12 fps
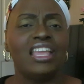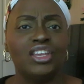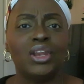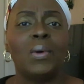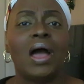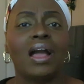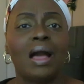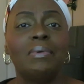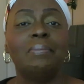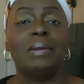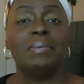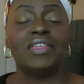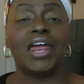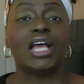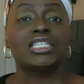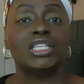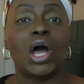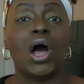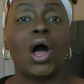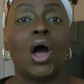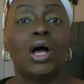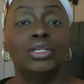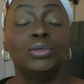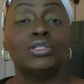I, you know what? A couple of people that I saw
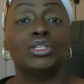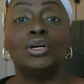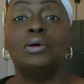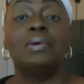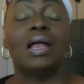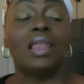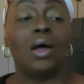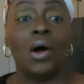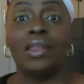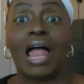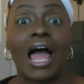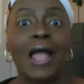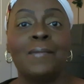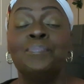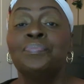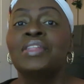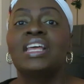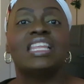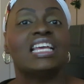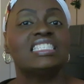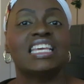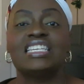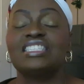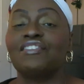on YouTube, uh, online, they
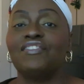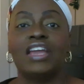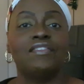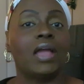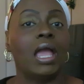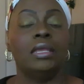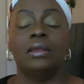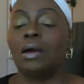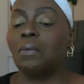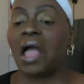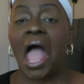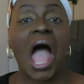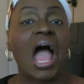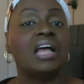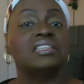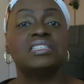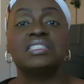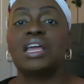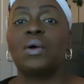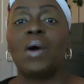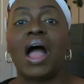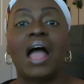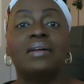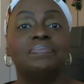say it's their favorite, and you know what? I understand
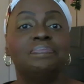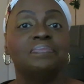why.